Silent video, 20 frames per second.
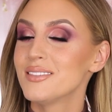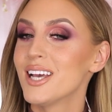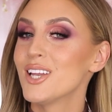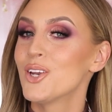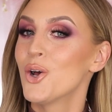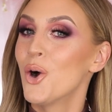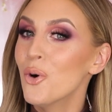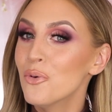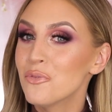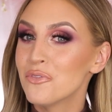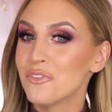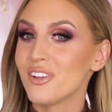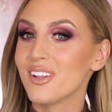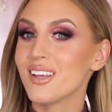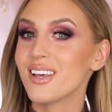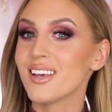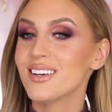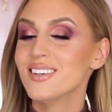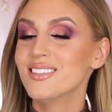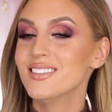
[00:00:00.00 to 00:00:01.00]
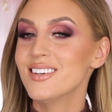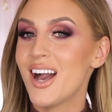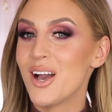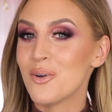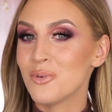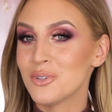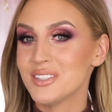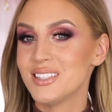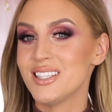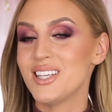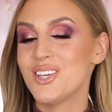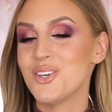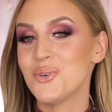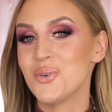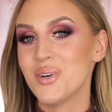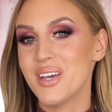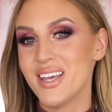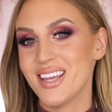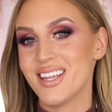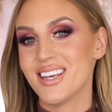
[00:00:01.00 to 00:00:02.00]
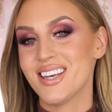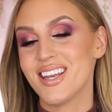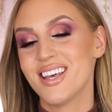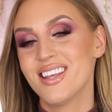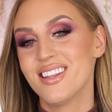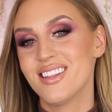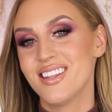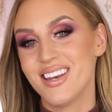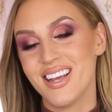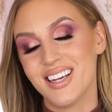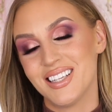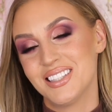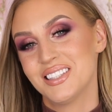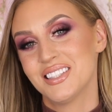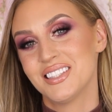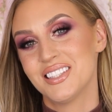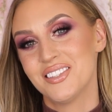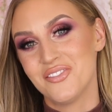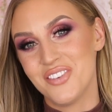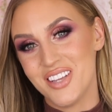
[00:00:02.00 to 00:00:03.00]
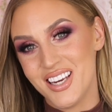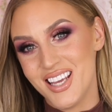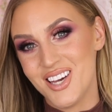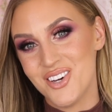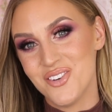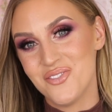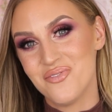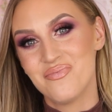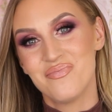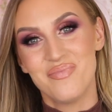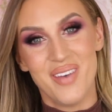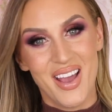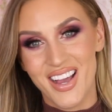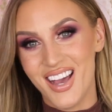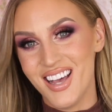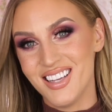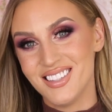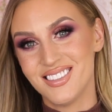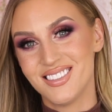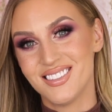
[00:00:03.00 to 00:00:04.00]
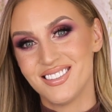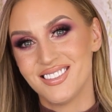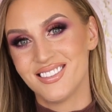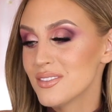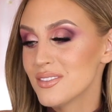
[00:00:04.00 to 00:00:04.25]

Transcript: And hopefully I will see you in the next video. Bye guys.